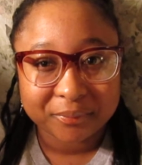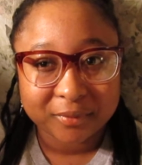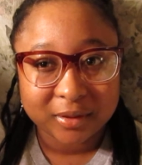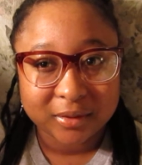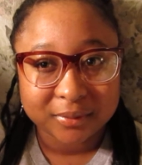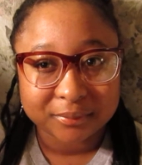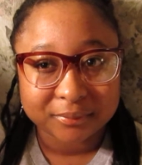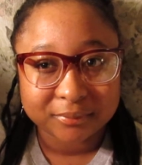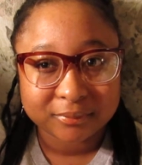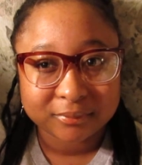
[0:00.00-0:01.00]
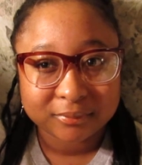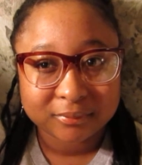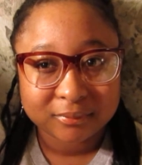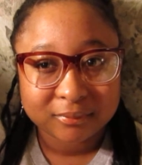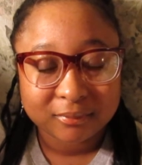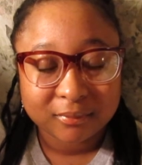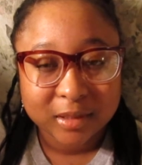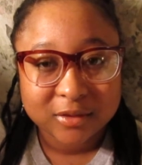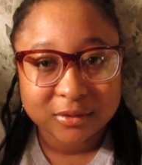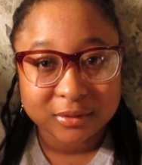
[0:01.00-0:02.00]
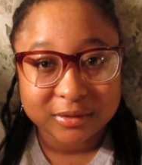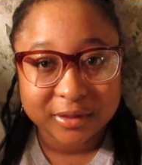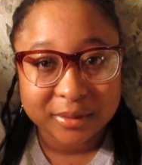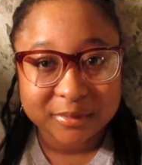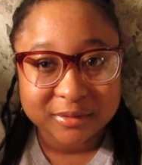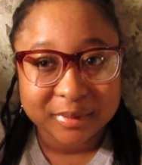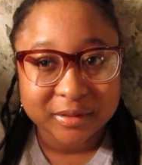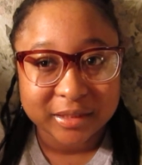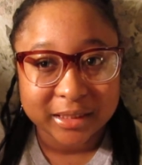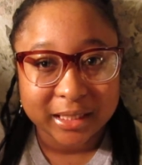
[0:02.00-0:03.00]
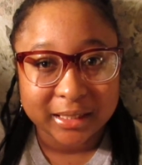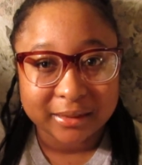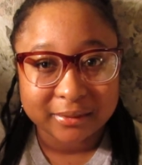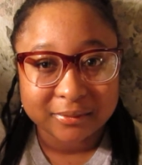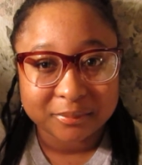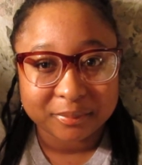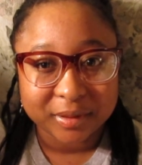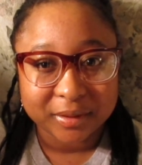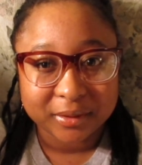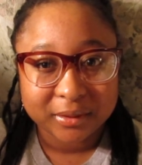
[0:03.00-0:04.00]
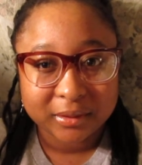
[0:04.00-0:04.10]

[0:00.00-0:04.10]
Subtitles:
So this camera's about to die, but